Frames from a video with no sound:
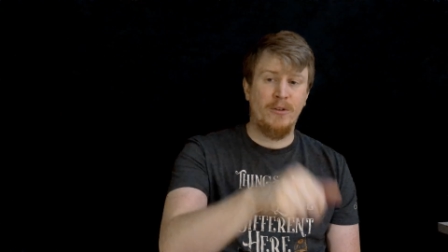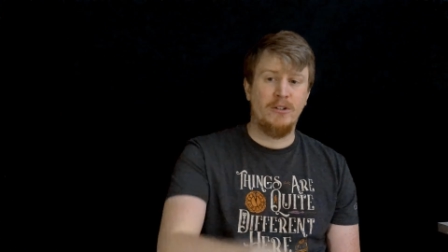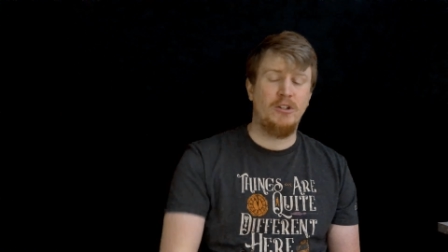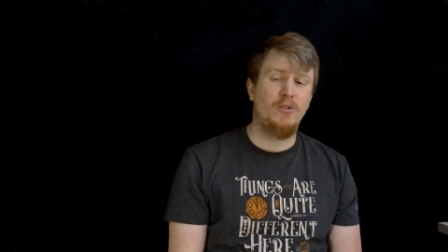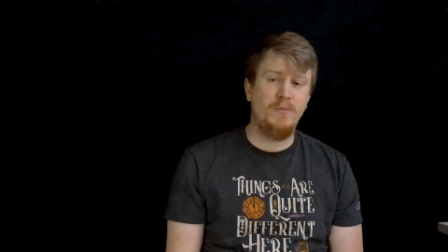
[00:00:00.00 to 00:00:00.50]
there
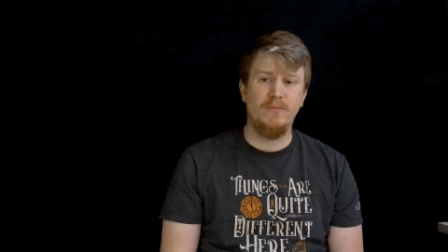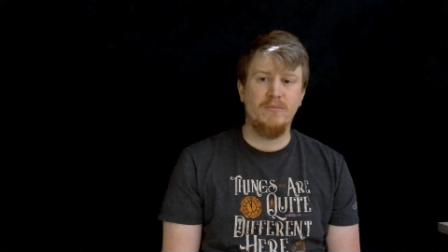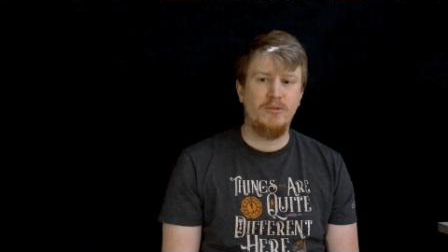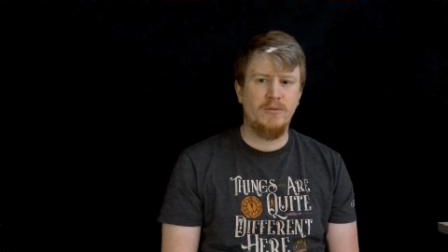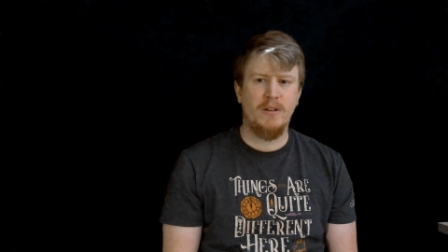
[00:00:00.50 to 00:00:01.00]
too,
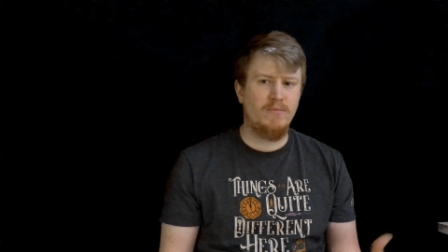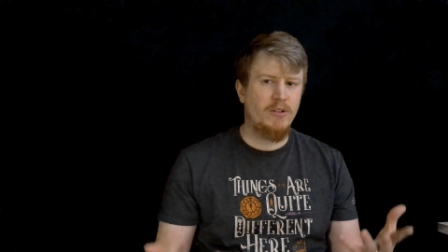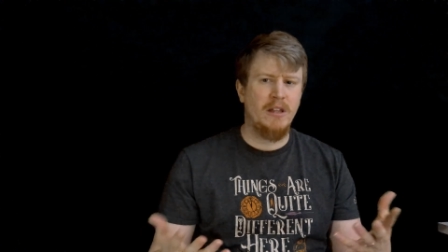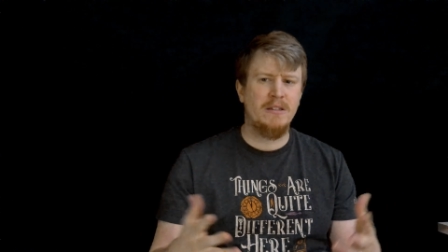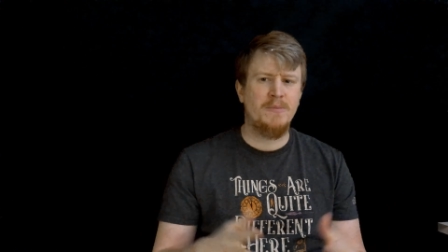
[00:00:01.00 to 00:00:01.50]

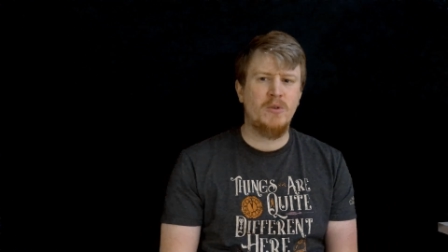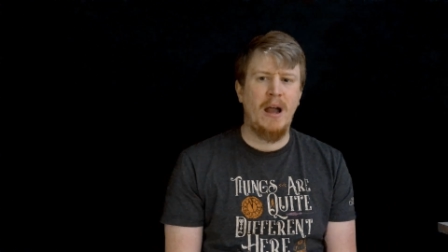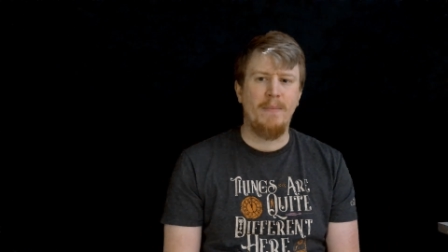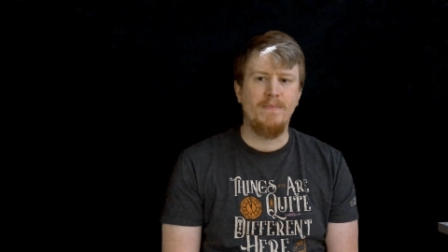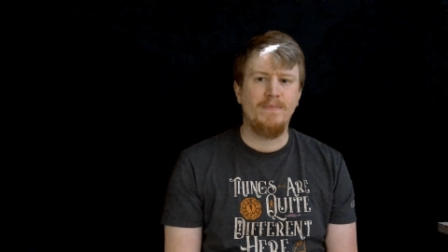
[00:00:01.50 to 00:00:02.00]
click
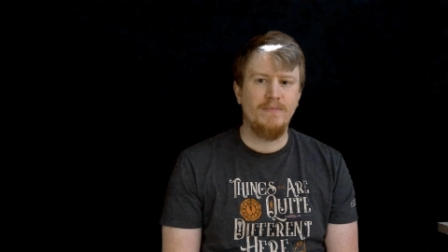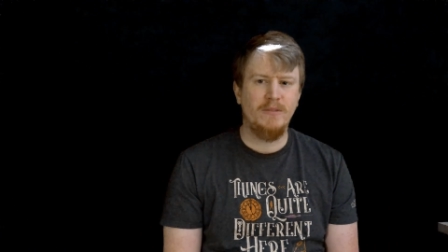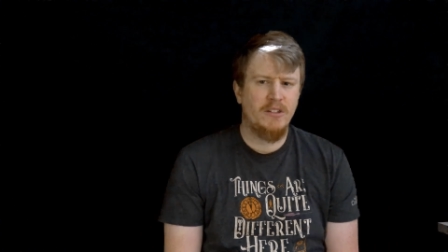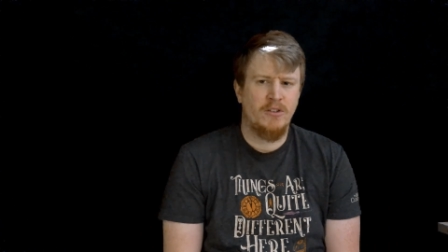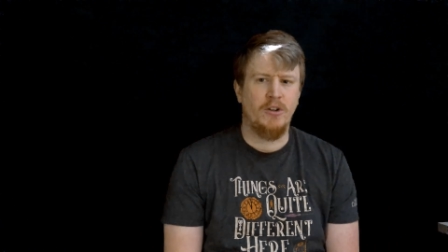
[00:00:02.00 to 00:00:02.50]
subscribe.
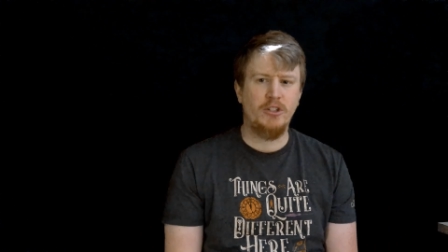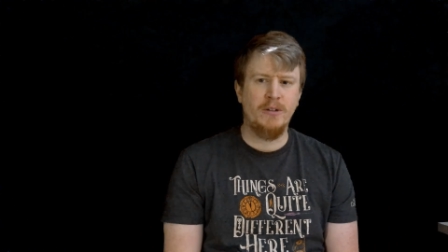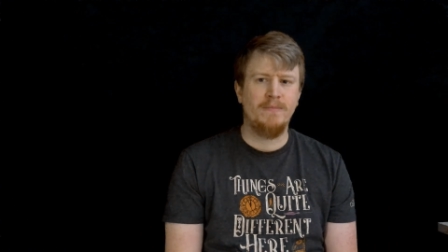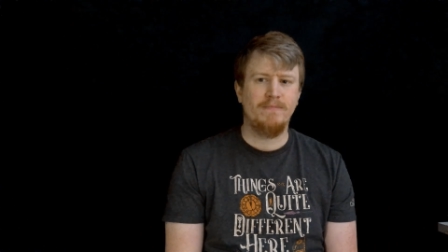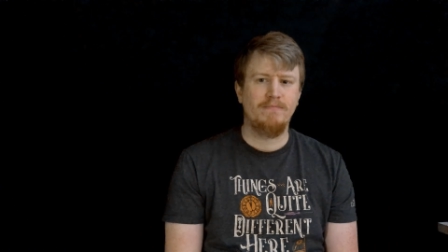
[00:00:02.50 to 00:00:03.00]
It doesn't hurt you.